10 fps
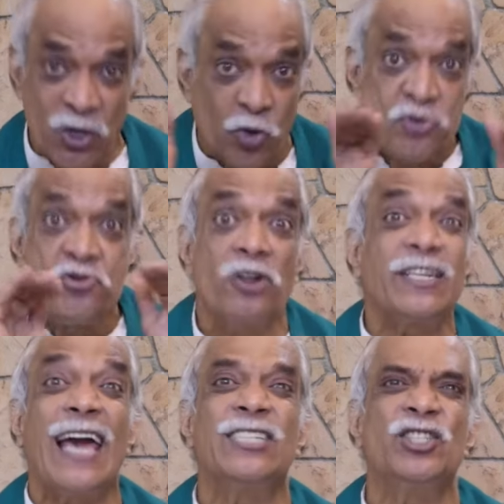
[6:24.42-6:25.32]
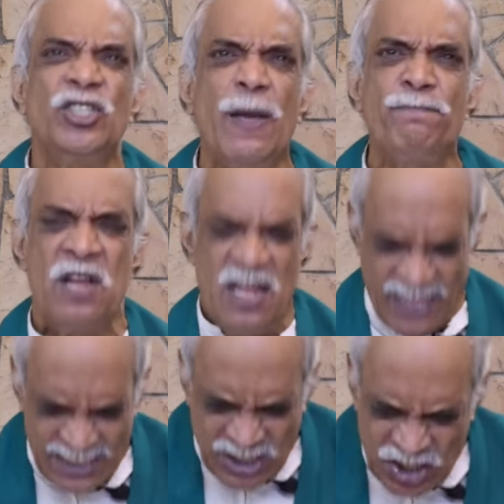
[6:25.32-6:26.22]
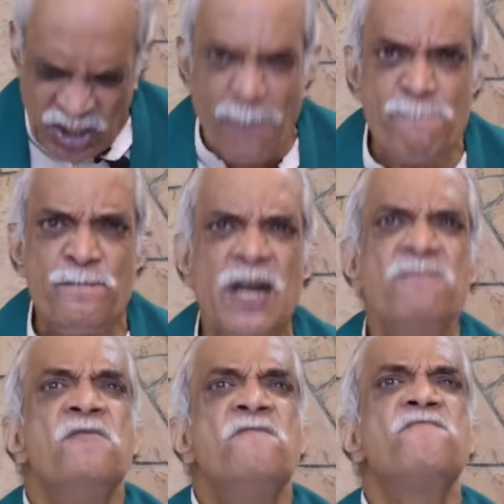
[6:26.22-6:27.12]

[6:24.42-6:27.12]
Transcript: Could not accept that someone